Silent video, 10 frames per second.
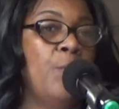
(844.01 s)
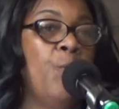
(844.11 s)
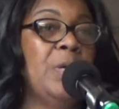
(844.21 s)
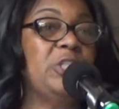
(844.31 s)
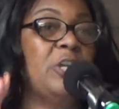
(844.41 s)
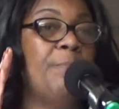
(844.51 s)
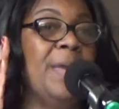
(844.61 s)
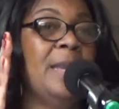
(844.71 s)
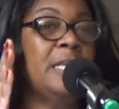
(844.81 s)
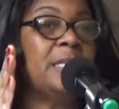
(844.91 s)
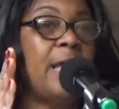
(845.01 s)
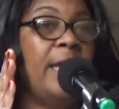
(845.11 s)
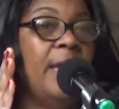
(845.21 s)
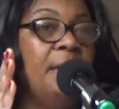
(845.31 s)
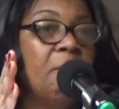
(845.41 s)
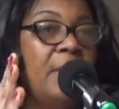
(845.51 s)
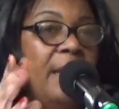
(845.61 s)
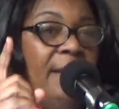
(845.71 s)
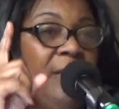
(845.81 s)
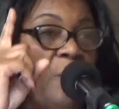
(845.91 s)
What should be the same?
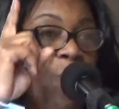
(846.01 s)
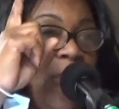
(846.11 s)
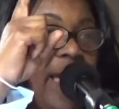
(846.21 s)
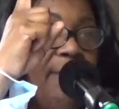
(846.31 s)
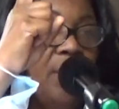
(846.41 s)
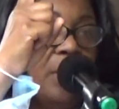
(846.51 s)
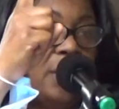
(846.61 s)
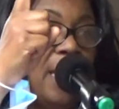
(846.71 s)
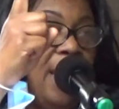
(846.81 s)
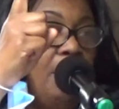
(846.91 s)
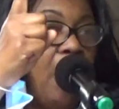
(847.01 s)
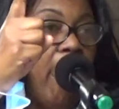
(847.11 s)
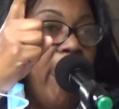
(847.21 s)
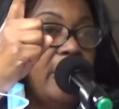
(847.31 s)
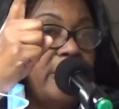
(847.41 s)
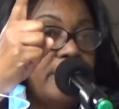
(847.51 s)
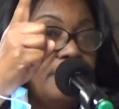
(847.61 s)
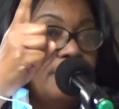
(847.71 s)
If that we have the same heart,